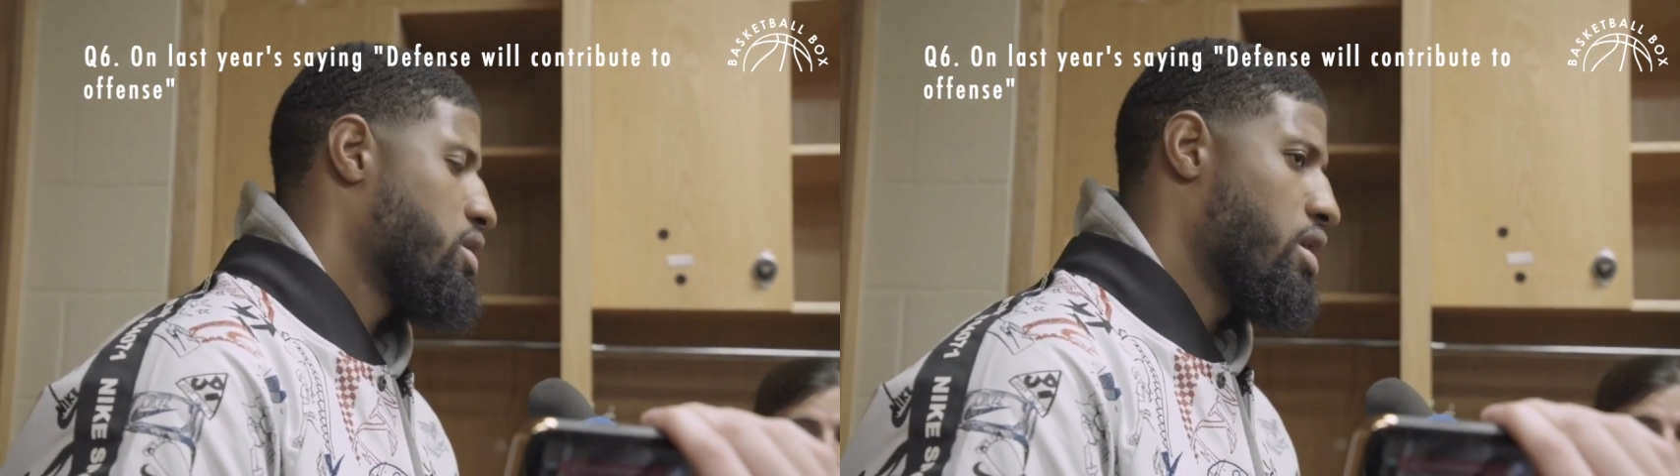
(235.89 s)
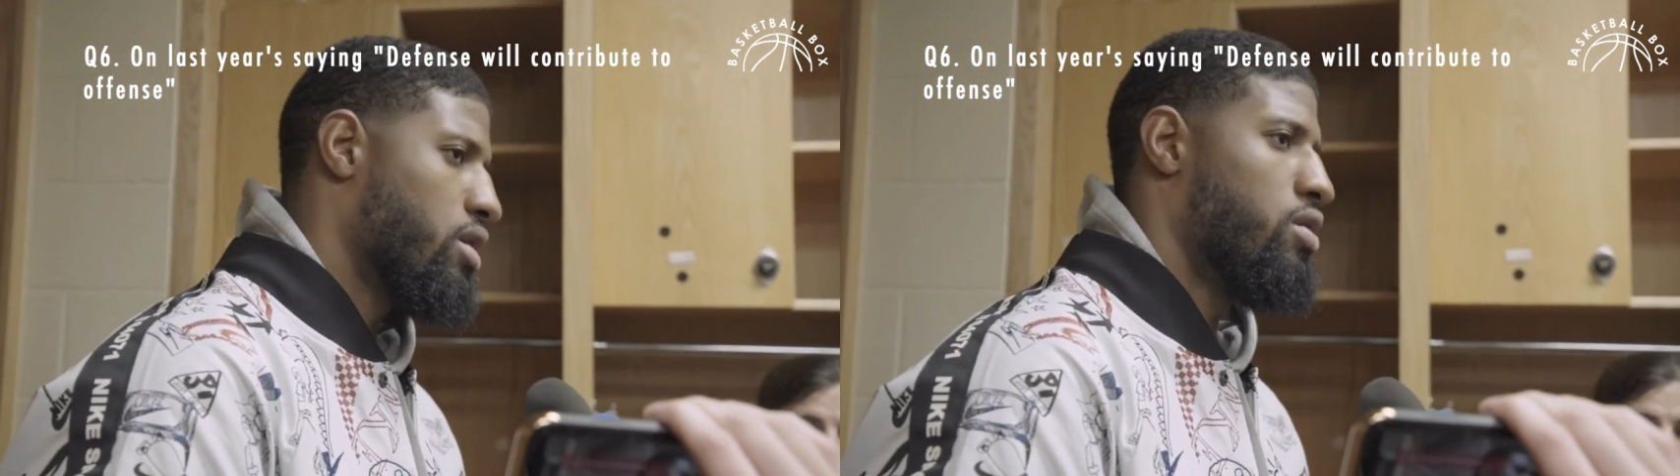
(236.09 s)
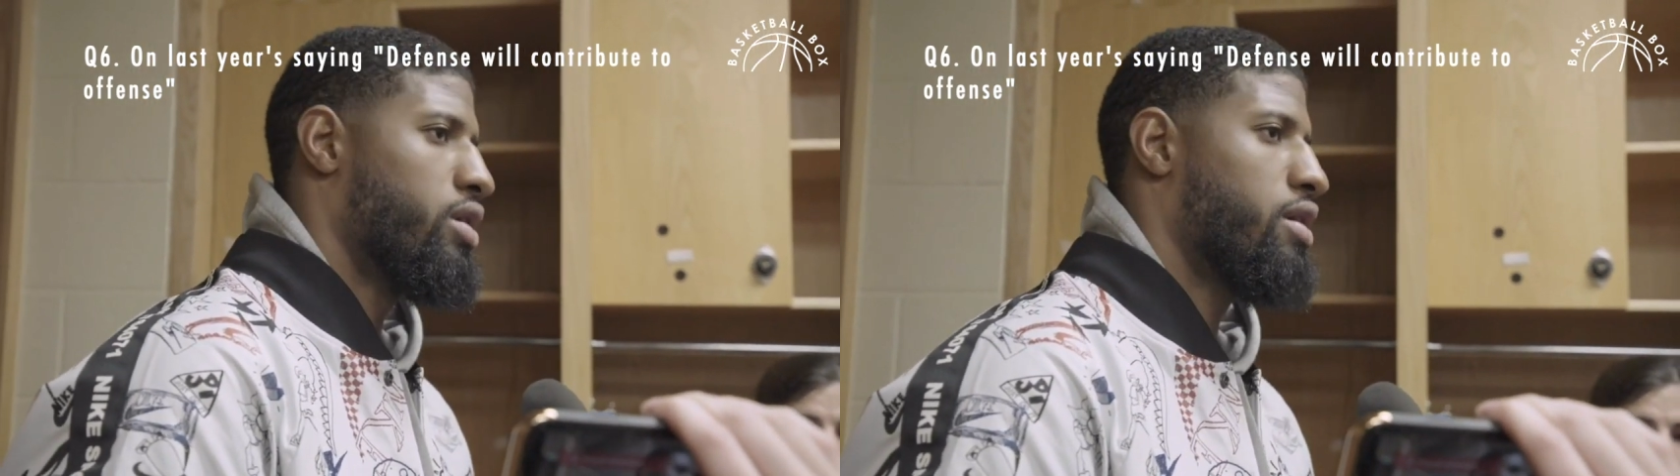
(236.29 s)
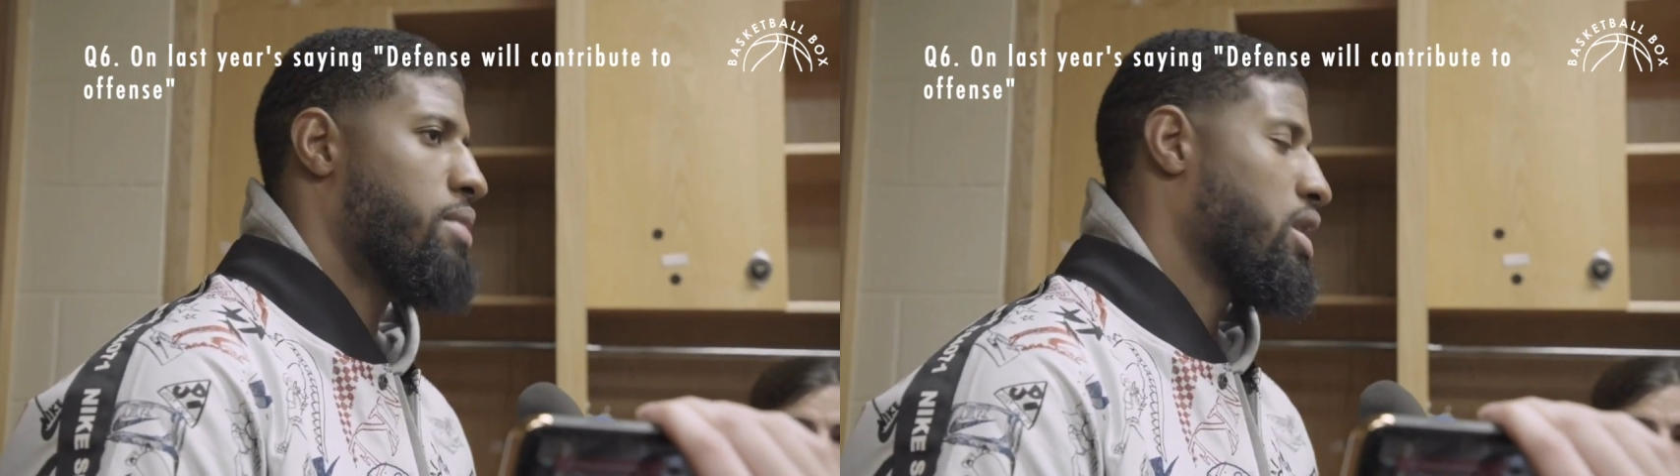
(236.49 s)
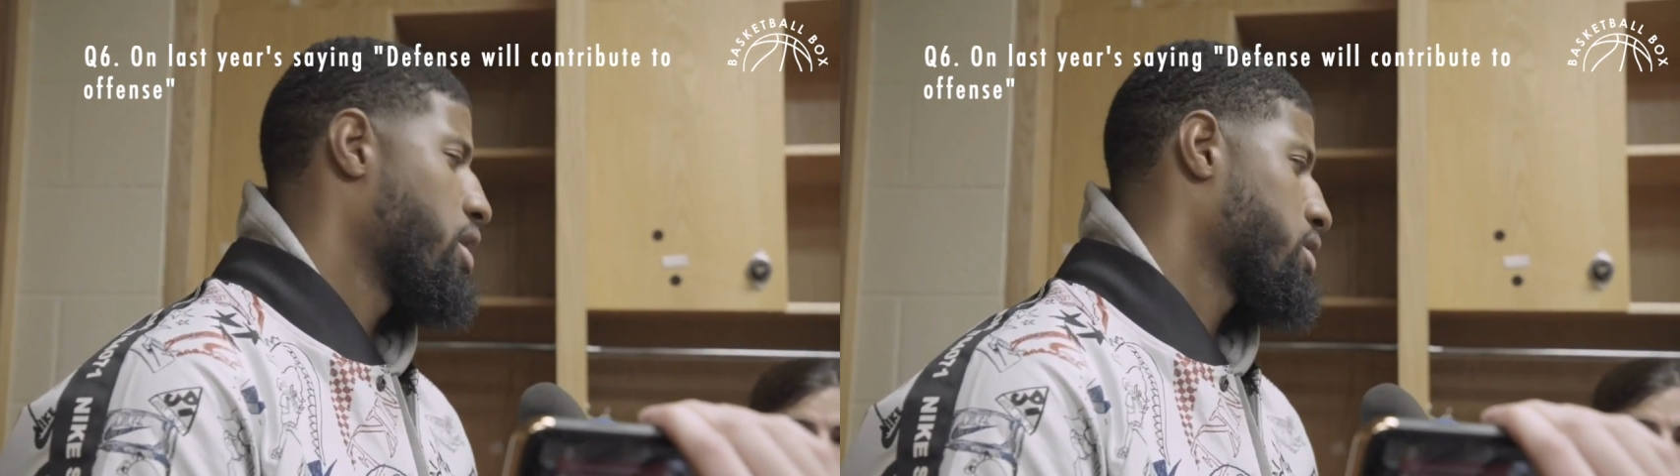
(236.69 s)
get going, get
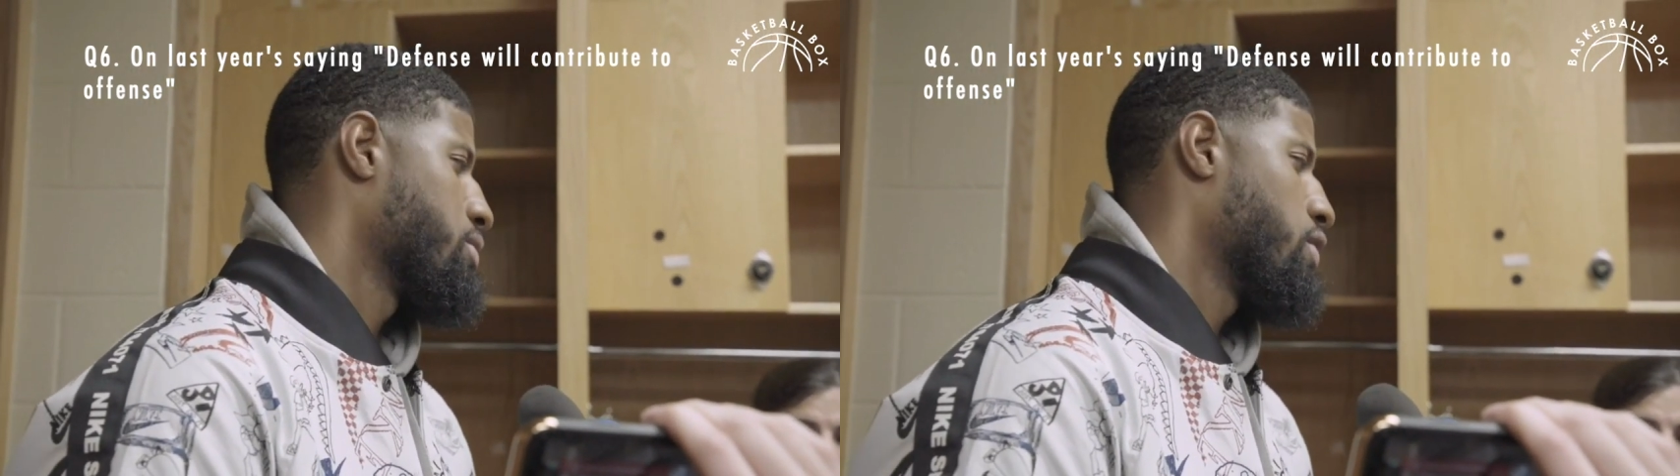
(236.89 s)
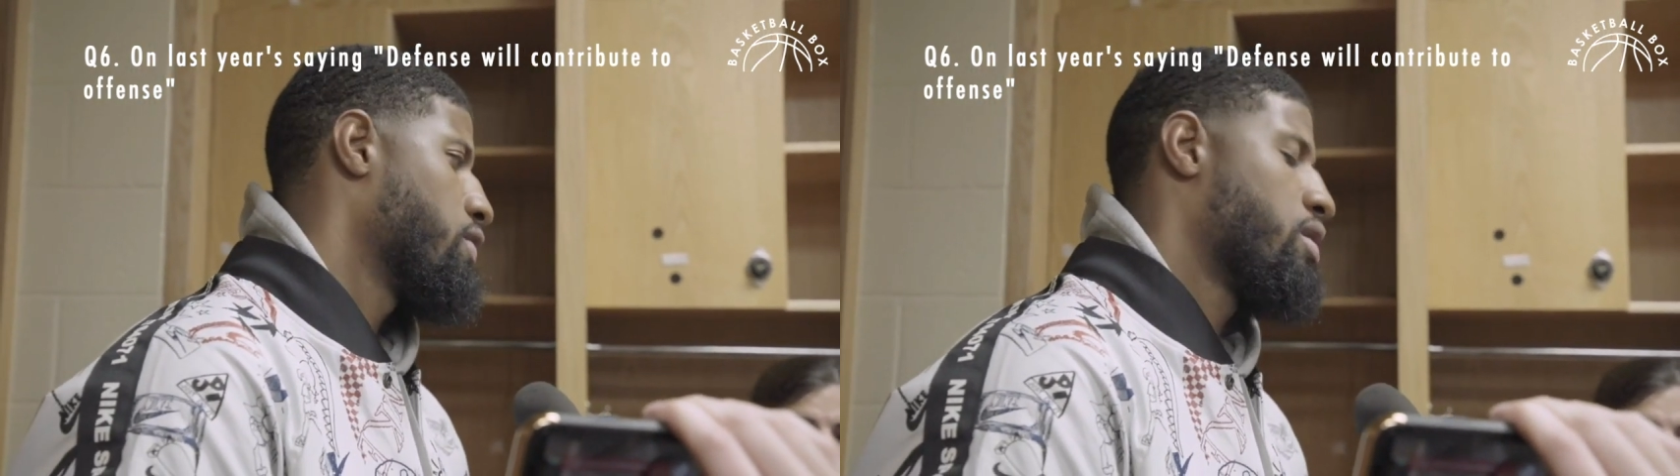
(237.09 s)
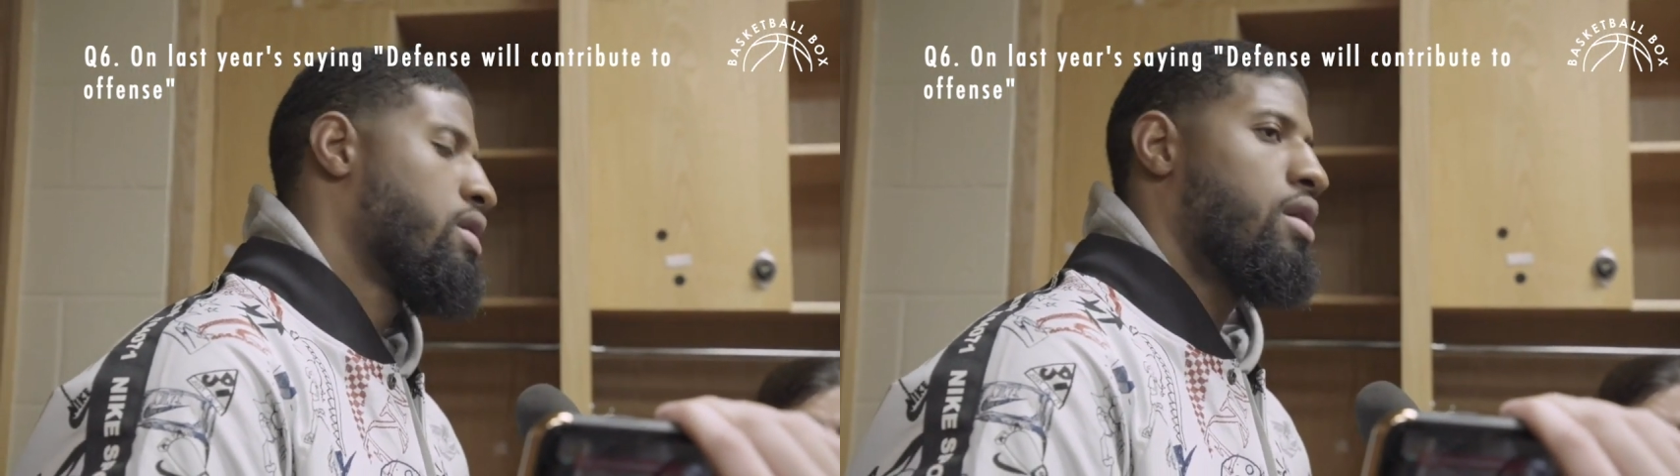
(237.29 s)
my legs moving.